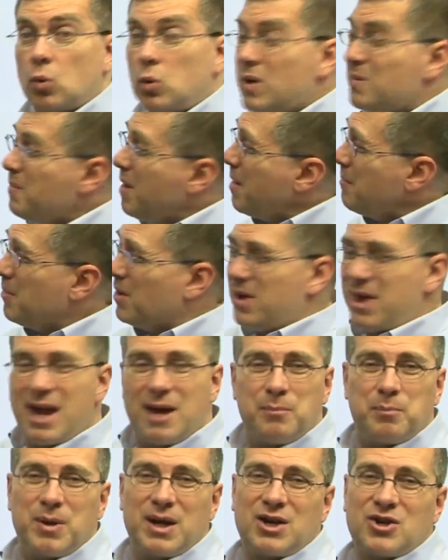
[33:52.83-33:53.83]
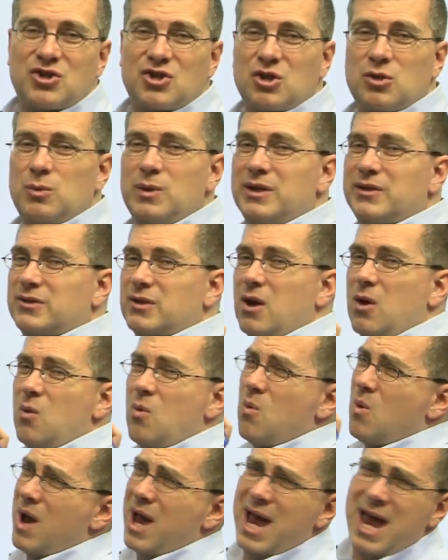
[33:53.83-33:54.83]
Remember that picture we saw
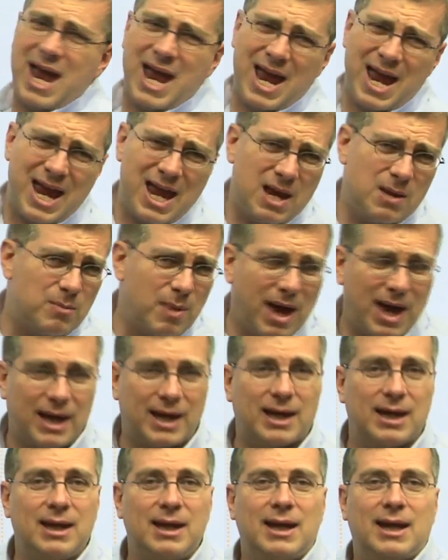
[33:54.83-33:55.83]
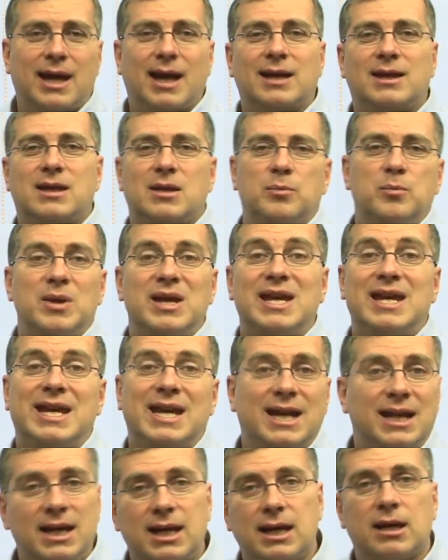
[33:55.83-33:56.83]
way back at the
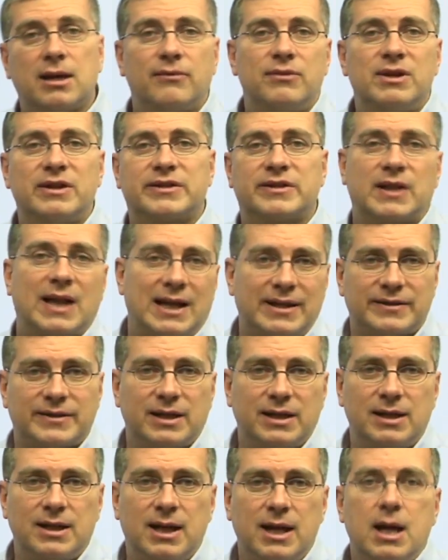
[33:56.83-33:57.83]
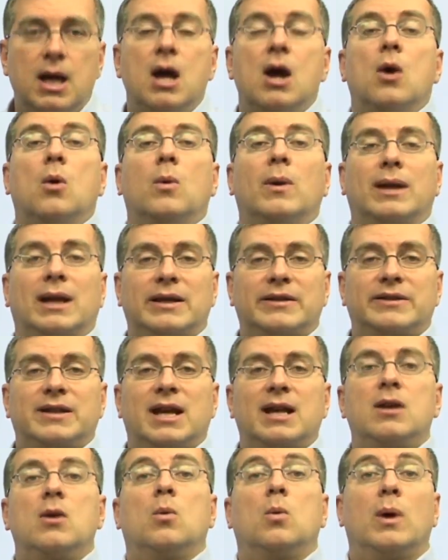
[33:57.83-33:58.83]
beginning of this lesson when I
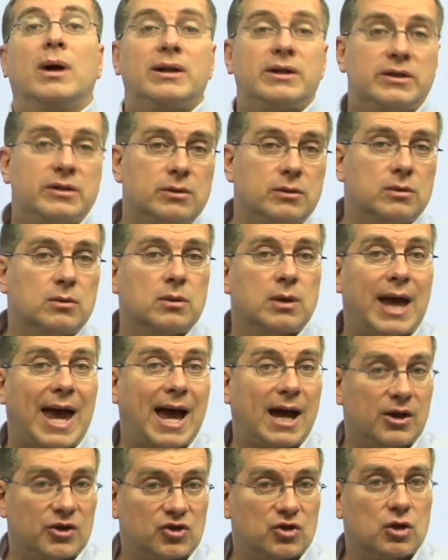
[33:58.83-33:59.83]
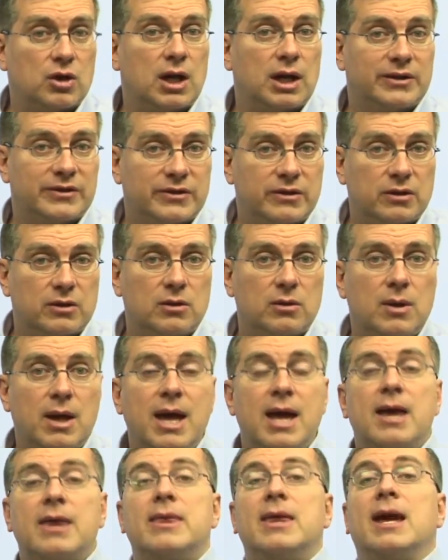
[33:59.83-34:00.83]
said, what do astronauts do?
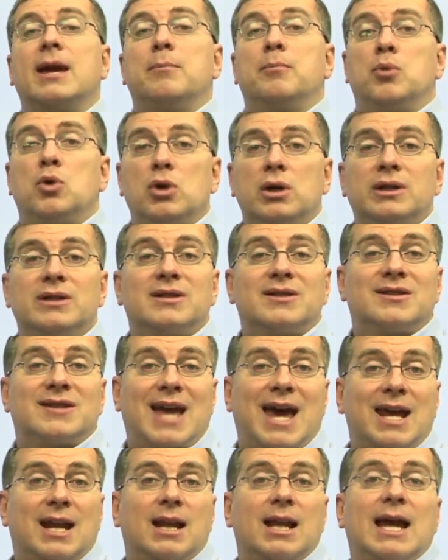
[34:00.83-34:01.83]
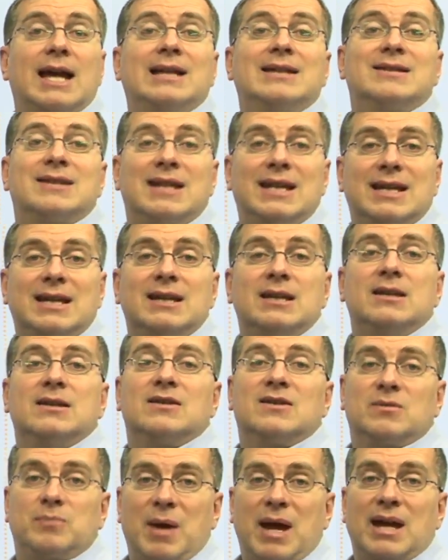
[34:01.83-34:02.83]
They put satellites into
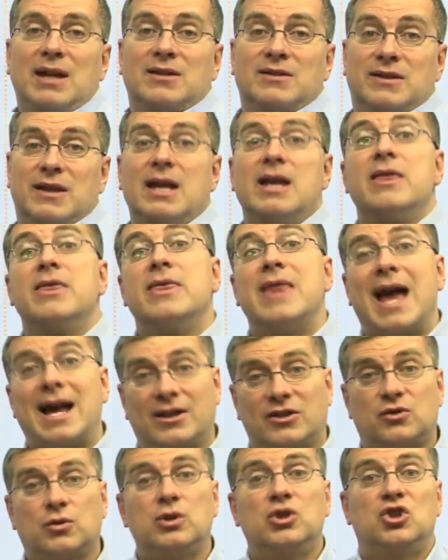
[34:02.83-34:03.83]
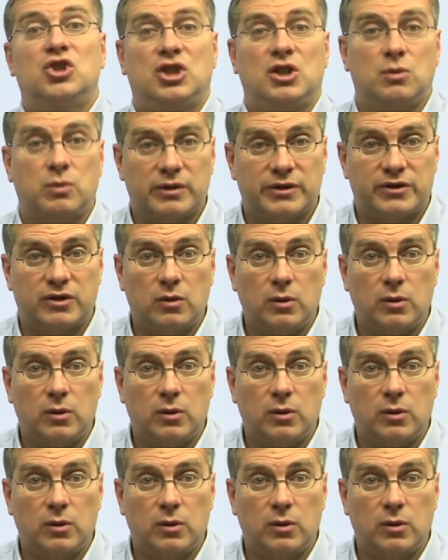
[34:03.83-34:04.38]
space. That's what she was